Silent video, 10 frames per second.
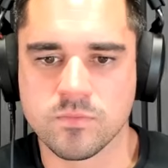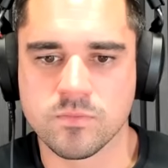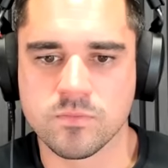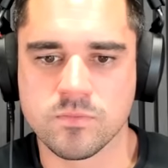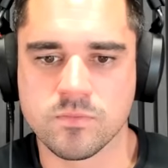
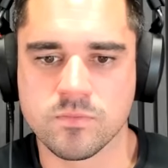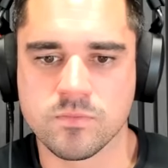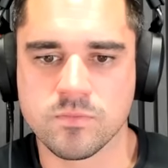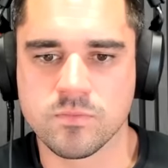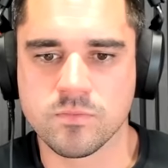
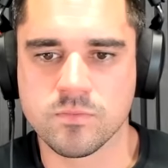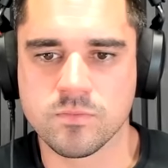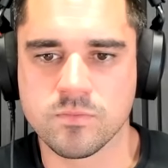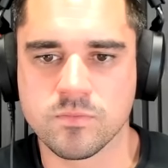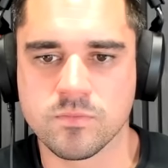
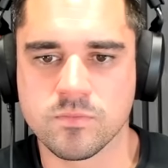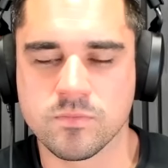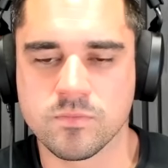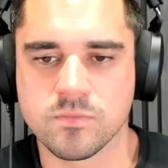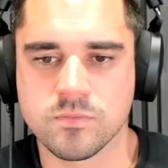
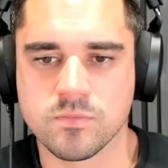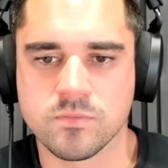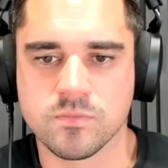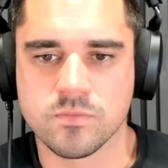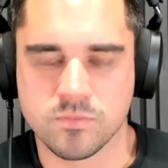
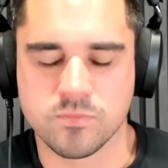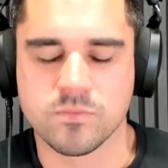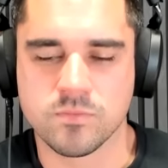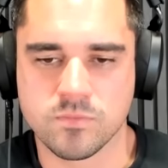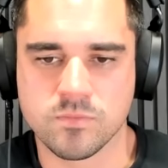
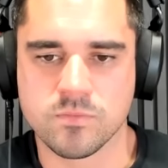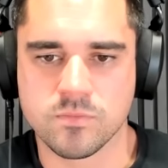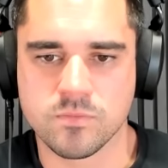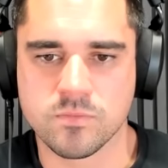This person isn't speaking.